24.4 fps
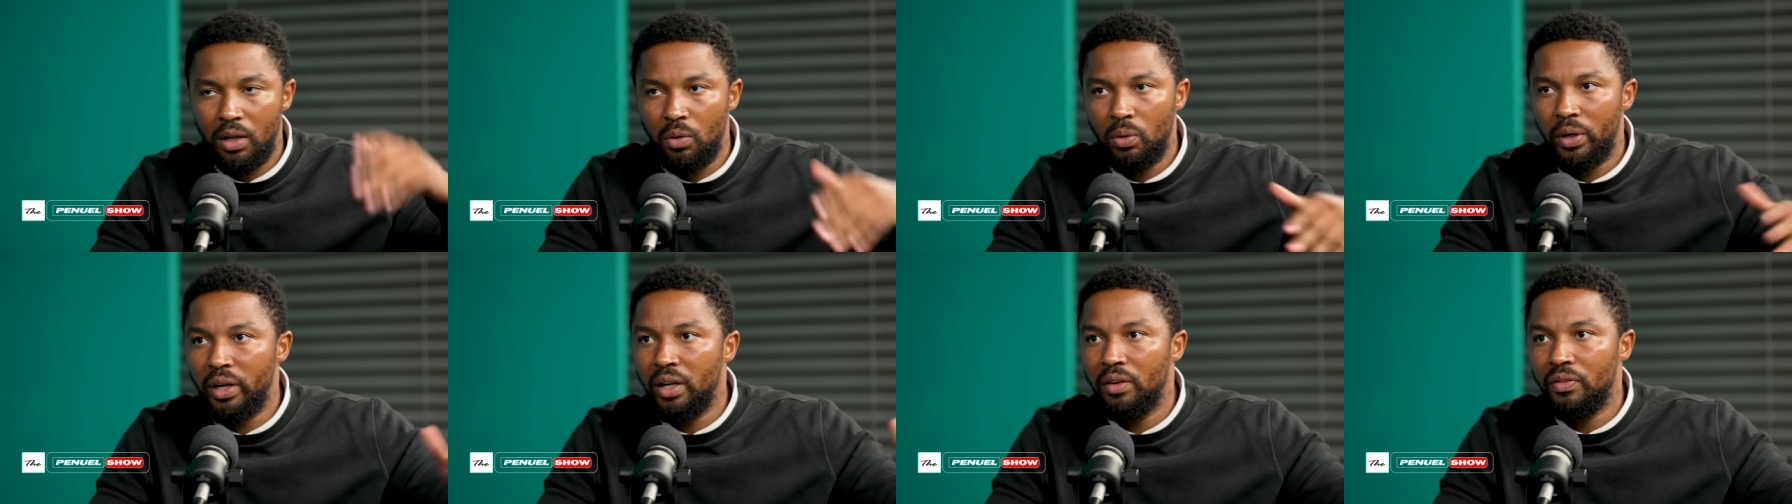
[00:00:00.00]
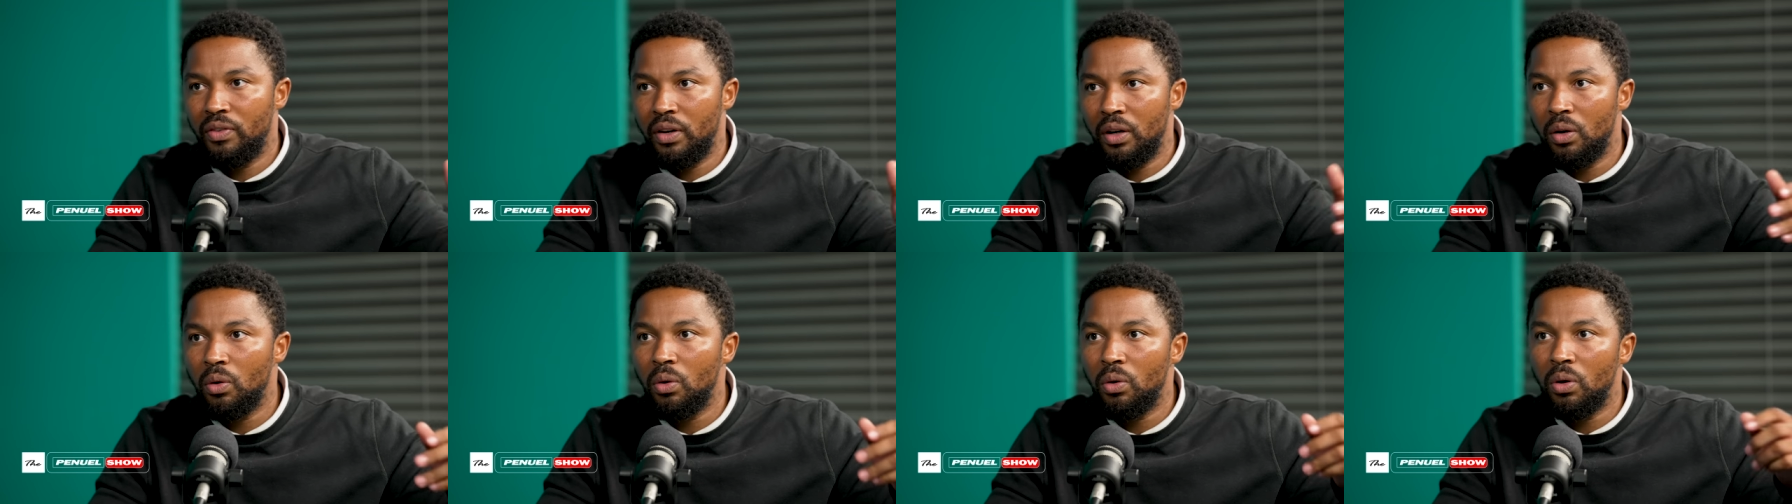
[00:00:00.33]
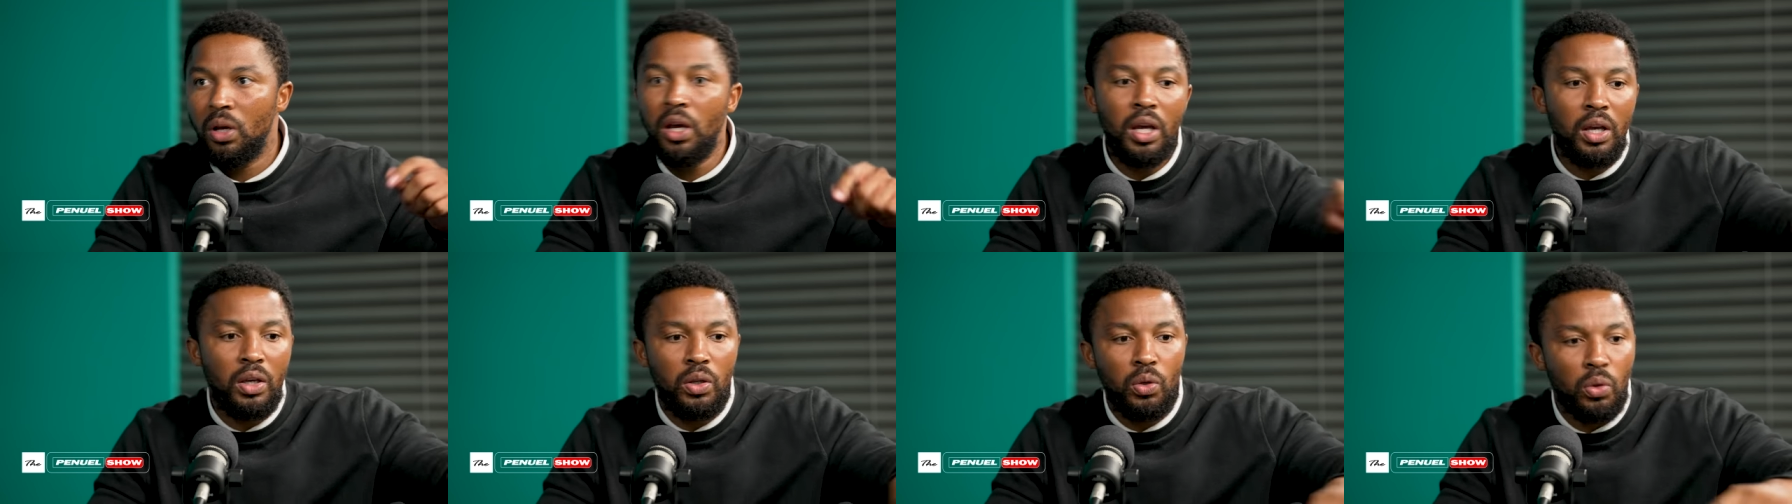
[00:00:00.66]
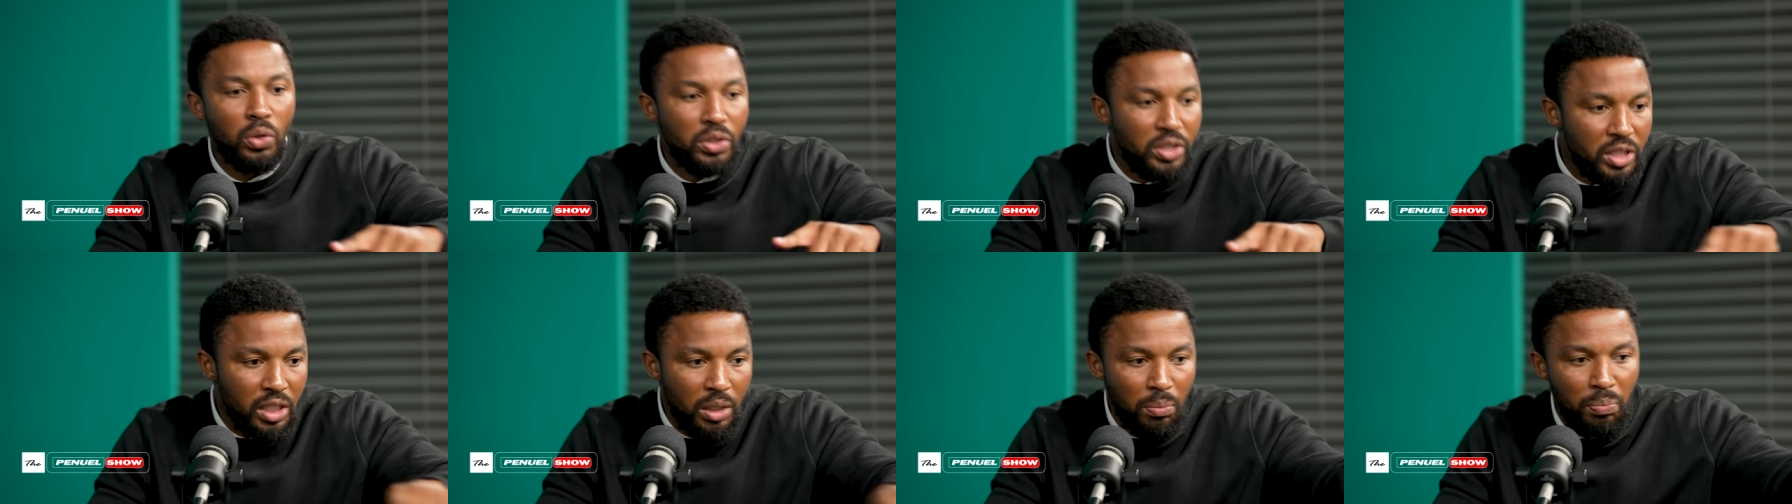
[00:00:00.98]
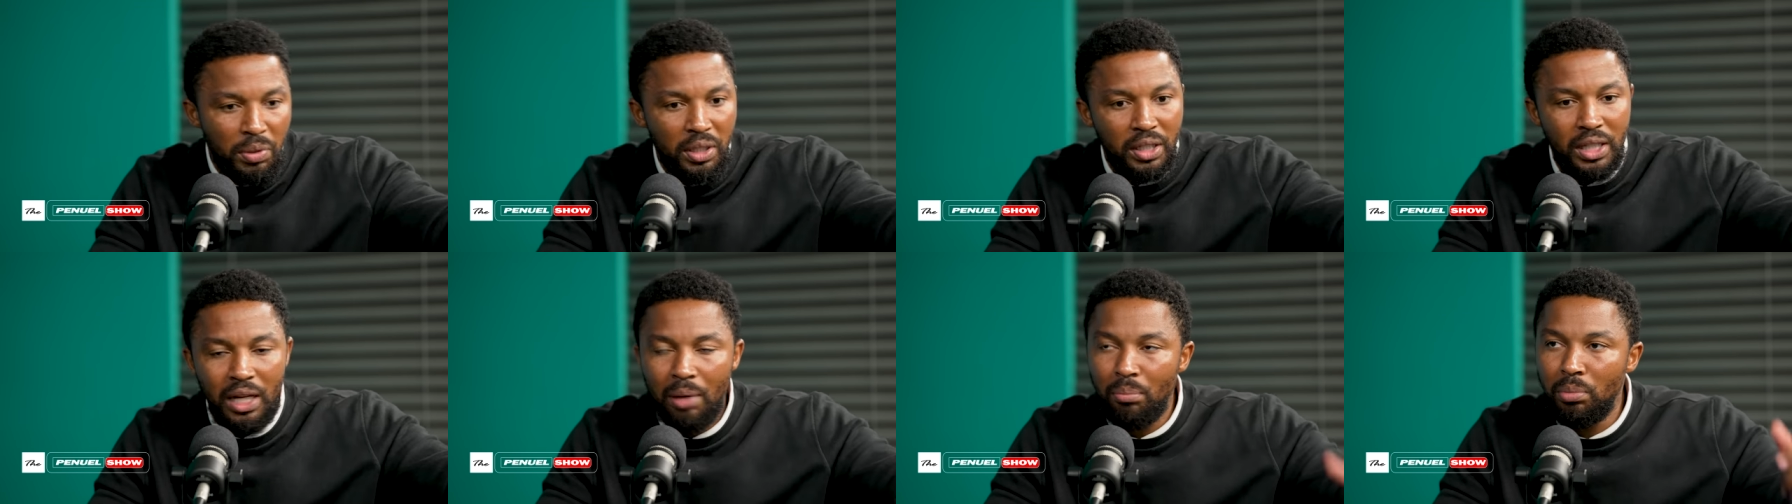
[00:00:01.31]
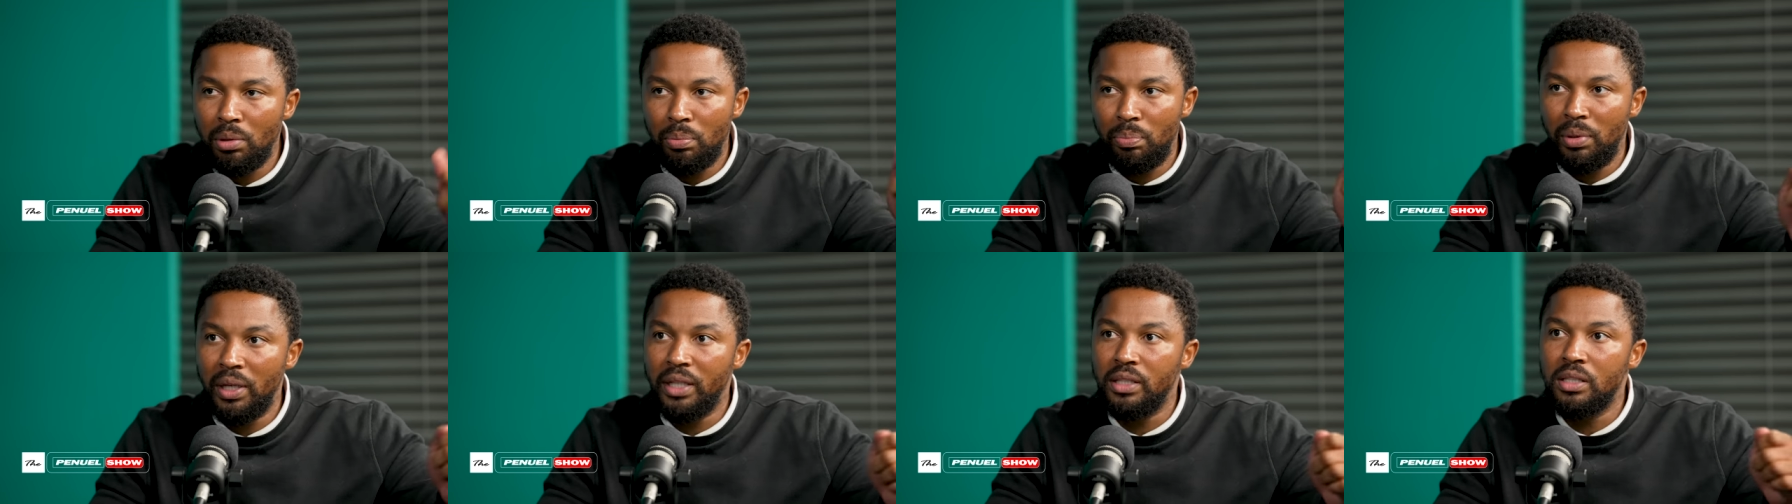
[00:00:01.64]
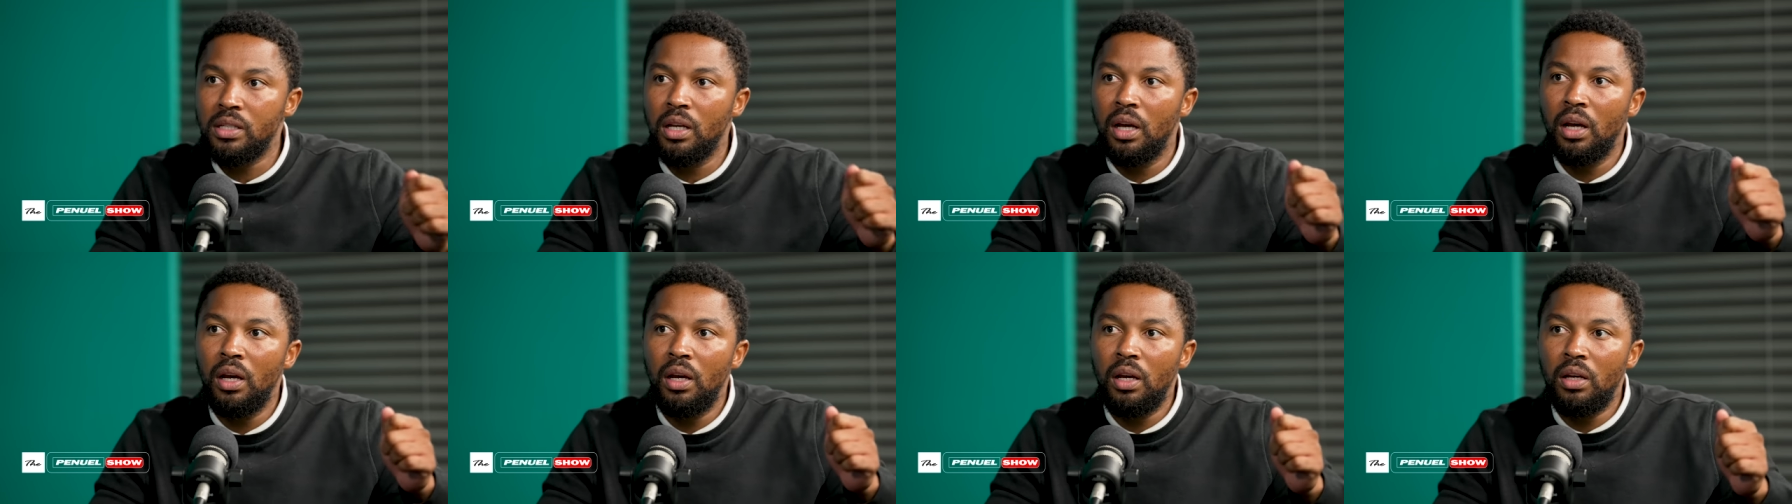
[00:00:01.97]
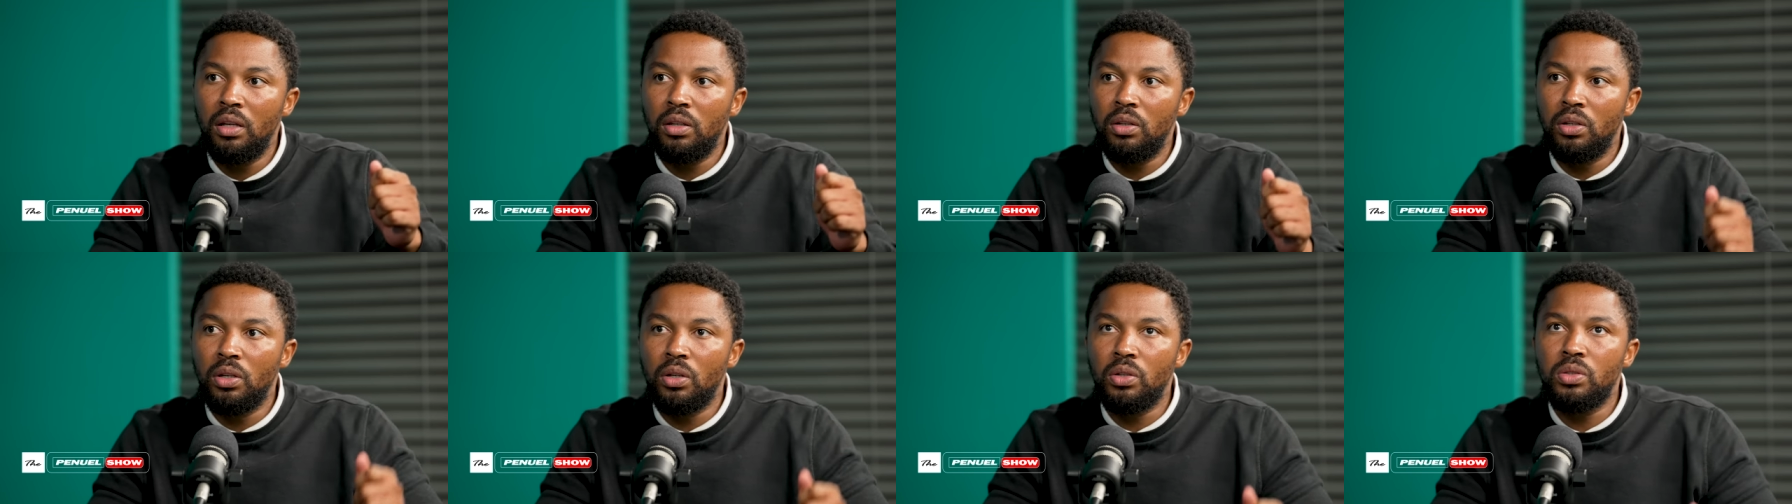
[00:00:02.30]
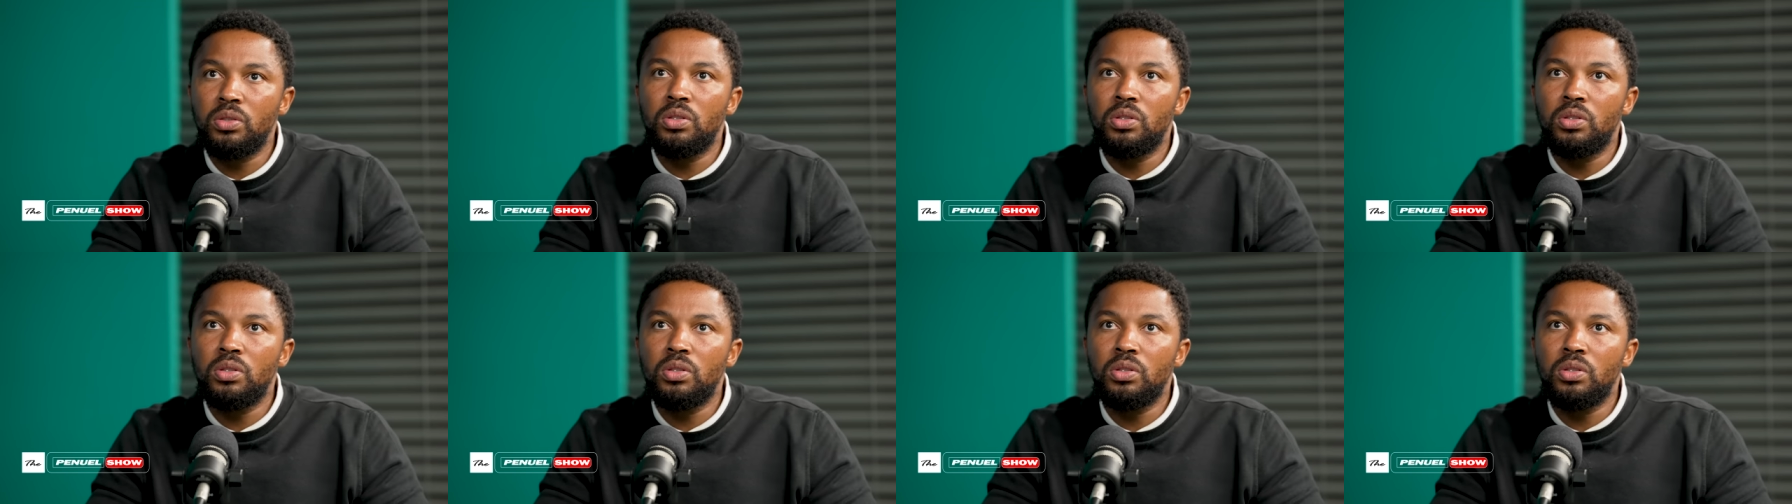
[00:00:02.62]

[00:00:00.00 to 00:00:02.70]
whatever, or your GP number plate, you know.